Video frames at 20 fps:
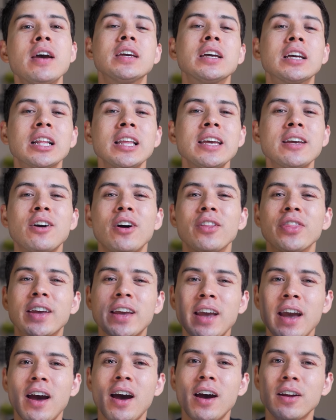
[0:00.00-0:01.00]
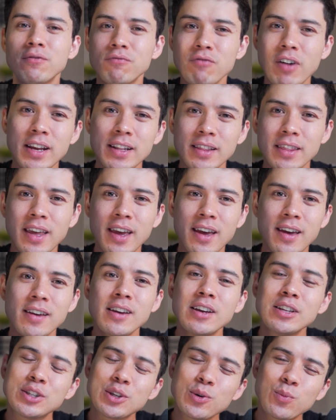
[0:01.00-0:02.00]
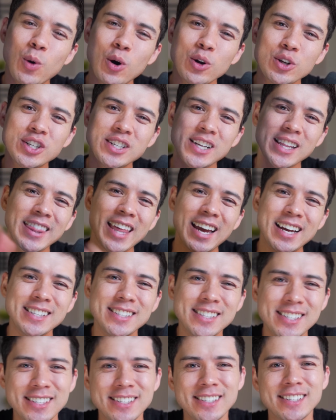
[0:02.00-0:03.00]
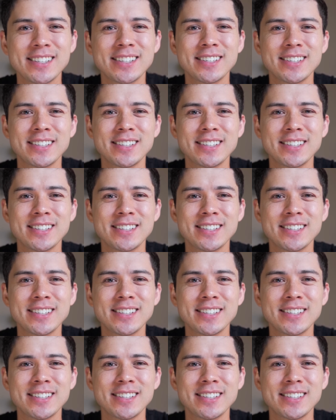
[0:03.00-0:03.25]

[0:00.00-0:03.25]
You can click on the card right there to watch that.